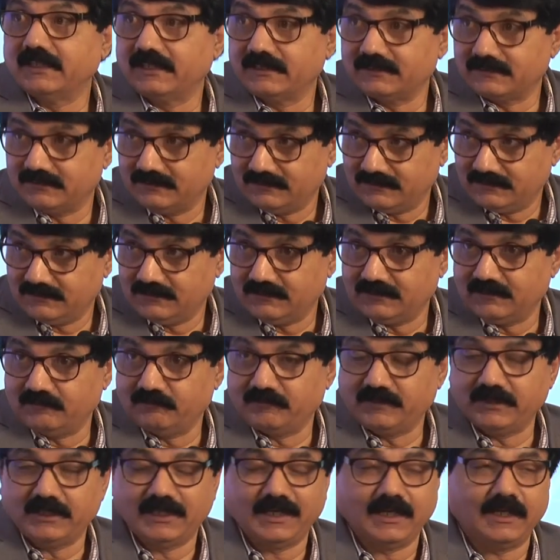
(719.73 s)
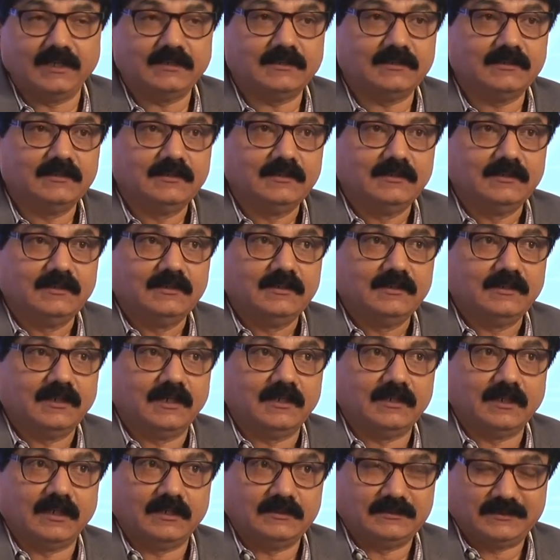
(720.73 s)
that we had, and I'll